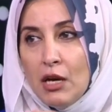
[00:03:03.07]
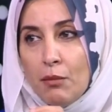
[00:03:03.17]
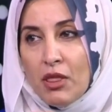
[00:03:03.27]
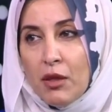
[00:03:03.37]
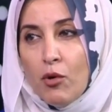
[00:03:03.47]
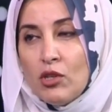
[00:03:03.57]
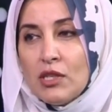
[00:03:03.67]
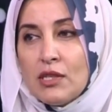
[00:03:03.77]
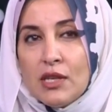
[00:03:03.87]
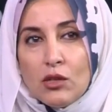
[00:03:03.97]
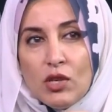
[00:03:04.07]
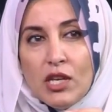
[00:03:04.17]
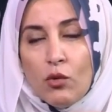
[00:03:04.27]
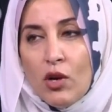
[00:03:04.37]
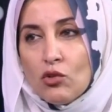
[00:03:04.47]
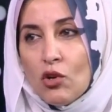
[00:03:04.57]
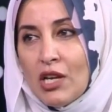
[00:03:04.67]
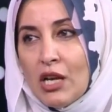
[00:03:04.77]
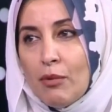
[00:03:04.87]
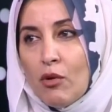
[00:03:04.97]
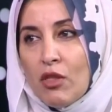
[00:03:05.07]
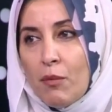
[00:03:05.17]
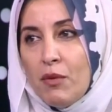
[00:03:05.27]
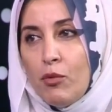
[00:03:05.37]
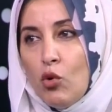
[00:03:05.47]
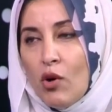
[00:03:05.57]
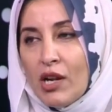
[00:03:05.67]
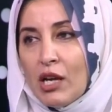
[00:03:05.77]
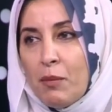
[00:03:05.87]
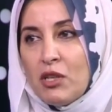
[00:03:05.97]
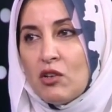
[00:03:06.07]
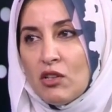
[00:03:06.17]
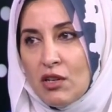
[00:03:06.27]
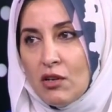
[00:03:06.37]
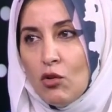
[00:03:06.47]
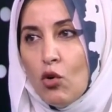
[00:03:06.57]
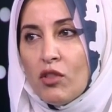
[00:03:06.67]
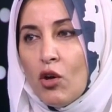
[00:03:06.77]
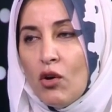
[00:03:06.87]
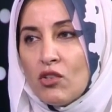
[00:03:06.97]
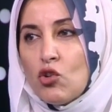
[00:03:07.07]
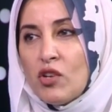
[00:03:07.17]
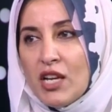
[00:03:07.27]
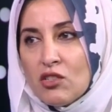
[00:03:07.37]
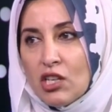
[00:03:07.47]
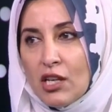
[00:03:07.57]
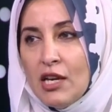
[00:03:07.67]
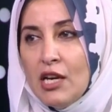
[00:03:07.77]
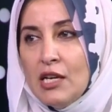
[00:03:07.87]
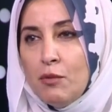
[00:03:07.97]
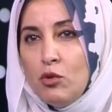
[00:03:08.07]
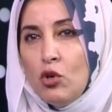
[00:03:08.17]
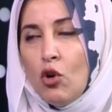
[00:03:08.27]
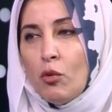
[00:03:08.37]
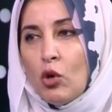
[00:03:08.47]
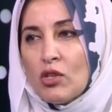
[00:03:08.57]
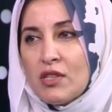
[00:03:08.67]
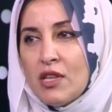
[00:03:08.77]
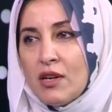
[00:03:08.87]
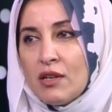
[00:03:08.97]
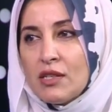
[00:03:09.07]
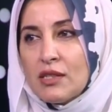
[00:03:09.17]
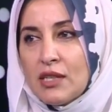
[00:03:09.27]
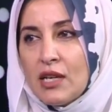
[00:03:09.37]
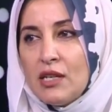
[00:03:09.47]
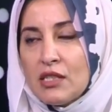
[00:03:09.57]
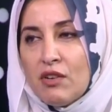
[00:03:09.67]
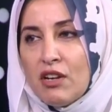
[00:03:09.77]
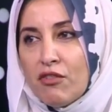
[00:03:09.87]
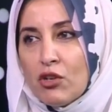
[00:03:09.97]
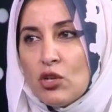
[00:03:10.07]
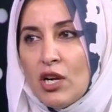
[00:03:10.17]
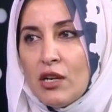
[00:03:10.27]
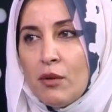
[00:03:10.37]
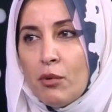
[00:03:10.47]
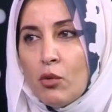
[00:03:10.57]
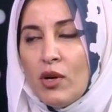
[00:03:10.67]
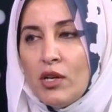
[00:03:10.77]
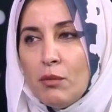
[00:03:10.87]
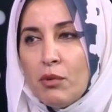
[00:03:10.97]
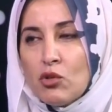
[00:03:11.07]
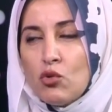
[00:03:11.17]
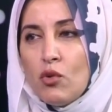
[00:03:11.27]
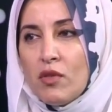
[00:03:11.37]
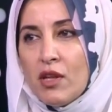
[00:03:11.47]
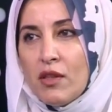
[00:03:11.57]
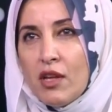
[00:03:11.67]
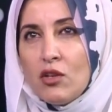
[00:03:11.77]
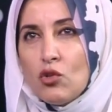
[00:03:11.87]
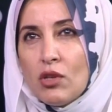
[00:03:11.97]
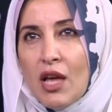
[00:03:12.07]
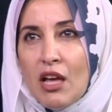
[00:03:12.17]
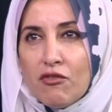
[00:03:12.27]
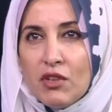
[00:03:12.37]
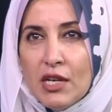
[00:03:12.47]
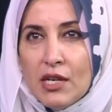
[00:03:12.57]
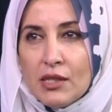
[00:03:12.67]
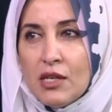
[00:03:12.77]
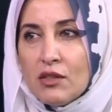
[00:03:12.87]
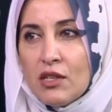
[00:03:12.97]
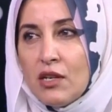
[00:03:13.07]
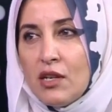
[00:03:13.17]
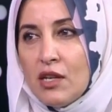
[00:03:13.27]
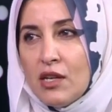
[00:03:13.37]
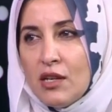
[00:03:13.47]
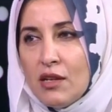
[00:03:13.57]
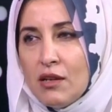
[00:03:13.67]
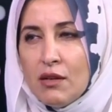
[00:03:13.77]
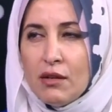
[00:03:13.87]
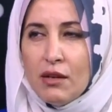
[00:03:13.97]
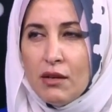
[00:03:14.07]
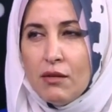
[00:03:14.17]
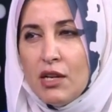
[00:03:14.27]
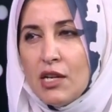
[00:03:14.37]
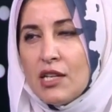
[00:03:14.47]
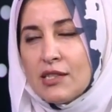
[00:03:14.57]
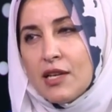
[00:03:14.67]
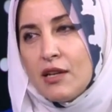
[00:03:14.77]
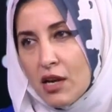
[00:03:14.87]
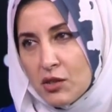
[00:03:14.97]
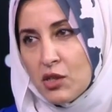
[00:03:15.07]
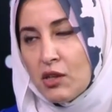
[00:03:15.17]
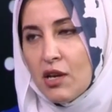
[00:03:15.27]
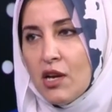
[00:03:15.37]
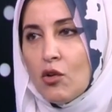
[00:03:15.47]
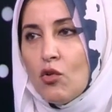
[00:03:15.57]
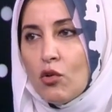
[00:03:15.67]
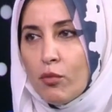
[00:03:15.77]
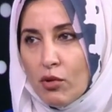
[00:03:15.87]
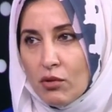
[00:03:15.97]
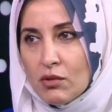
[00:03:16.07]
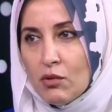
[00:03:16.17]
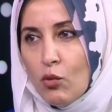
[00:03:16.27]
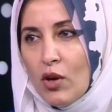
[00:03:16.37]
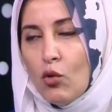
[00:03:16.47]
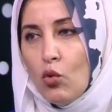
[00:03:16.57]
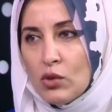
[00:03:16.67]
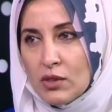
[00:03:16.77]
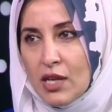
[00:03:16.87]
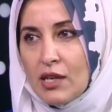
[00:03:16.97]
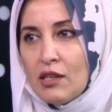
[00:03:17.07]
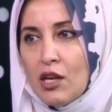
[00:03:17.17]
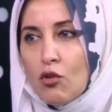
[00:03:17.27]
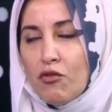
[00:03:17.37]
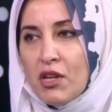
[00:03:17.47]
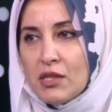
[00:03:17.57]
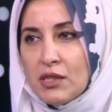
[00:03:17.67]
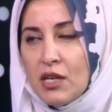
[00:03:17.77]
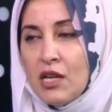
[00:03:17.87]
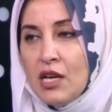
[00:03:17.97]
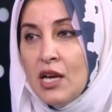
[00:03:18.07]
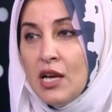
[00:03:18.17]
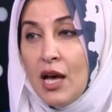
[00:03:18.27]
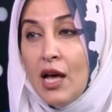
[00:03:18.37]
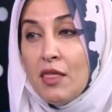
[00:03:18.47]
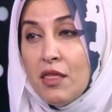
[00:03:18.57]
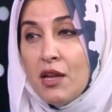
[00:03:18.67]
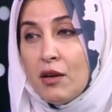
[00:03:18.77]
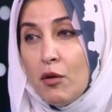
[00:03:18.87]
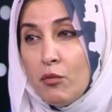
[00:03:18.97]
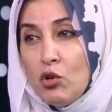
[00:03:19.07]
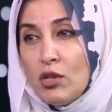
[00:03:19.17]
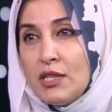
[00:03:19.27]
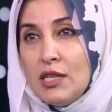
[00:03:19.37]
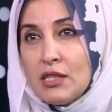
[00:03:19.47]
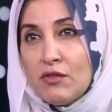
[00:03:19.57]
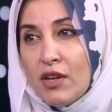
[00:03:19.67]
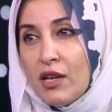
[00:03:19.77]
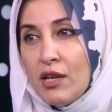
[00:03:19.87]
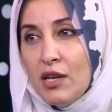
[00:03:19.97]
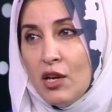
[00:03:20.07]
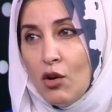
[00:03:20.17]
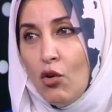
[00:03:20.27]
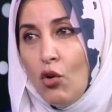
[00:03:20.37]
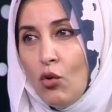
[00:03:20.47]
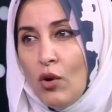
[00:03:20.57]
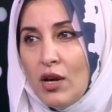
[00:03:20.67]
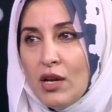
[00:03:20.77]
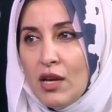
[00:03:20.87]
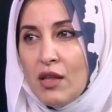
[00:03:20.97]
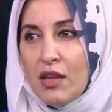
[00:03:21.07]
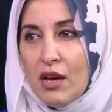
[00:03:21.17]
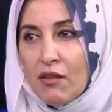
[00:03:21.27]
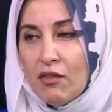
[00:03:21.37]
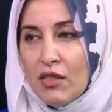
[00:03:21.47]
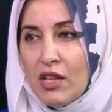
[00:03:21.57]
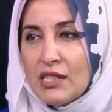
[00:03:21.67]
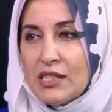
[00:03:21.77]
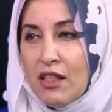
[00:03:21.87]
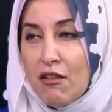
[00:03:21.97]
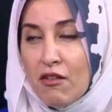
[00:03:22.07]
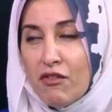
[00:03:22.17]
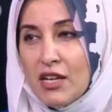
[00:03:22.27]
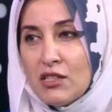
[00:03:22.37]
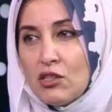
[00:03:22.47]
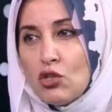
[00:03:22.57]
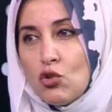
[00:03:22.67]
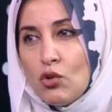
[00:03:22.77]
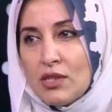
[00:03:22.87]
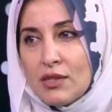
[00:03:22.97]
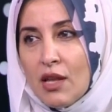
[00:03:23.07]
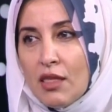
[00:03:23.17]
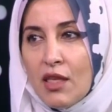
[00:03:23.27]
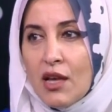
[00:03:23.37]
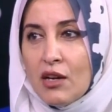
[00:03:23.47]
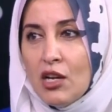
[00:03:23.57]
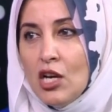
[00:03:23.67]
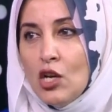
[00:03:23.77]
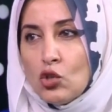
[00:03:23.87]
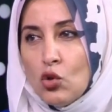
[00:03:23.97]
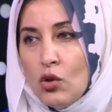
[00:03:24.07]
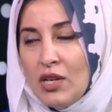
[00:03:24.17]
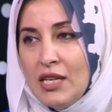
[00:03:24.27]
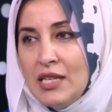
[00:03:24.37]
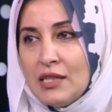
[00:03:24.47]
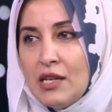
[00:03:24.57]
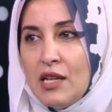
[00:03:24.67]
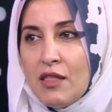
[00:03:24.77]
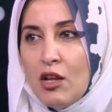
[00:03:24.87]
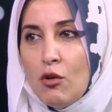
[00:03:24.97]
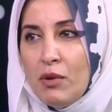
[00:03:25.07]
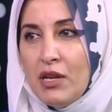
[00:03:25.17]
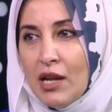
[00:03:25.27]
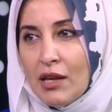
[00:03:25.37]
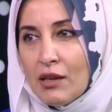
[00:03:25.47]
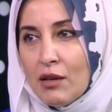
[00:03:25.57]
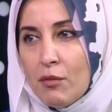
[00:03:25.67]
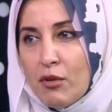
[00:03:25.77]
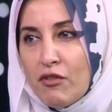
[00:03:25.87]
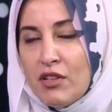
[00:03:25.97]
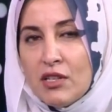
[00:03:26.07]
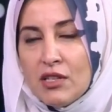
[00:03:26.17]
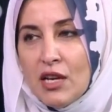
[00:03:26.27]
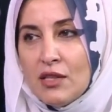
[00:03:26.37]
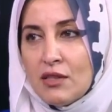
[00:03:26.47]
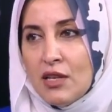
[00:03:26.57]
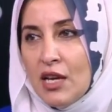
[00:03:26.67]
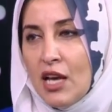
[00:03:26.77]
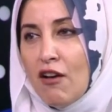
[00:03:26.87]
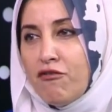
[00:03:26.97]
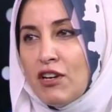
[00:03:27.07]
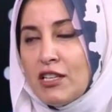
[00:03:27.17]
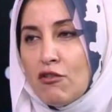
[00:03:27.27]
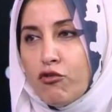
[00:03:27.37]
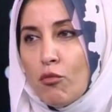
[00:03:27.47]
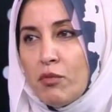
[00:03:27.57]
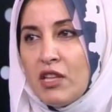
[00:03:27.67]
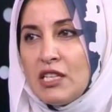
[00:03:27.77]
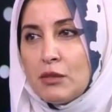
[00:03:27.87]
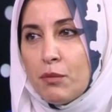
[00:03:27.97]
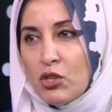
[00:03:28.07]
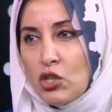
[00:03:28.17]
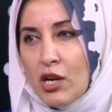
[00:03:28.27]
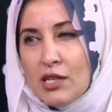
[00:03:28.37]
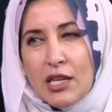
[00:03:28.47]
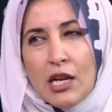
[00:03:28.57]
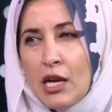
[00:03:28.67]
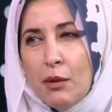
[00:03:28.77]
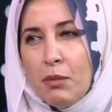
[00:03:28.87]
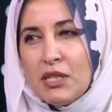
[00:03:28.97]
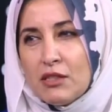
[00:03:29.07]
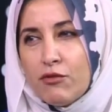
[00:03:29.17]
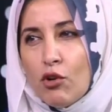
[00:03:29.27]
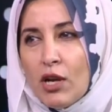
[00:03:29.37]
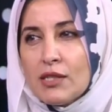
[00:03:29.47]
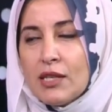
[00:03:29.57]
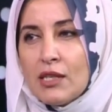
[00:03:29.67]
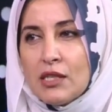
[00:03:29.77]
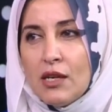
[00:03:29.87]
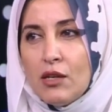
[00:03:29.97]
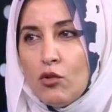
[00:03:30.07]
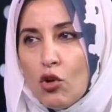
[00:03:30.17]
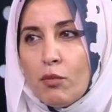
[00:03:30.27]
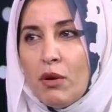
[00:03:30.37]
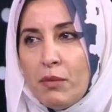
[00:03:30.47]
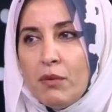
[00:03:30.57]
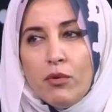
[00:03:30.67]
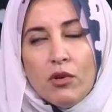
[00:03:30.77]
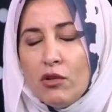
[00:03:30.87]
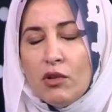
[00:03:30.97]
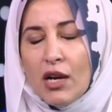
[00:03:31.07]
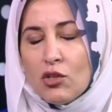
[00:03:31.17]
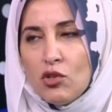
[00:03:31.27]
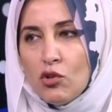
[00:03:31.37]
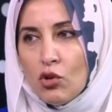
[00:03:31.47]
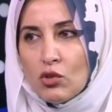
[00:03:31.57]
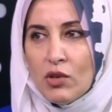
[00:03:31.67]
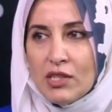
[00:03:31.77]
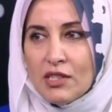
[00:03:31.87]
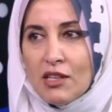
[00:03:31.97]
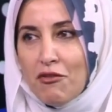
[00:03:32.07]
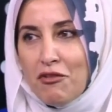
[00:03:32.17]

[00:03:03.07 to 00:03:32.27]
But the point is that here we are talking about the people who are like bedridden. Or the geriatric. Uh-huh. You know, because their skin is very fragile, number one. Number two, they should have certain, let's say, nursing care or one who is taking care of their skin. And their immunity is very low. The fatty tissue is not there. So easily they'll be like prevented and affected from these pressure ulcers. But for us as a normal people, actually no, it's not affected.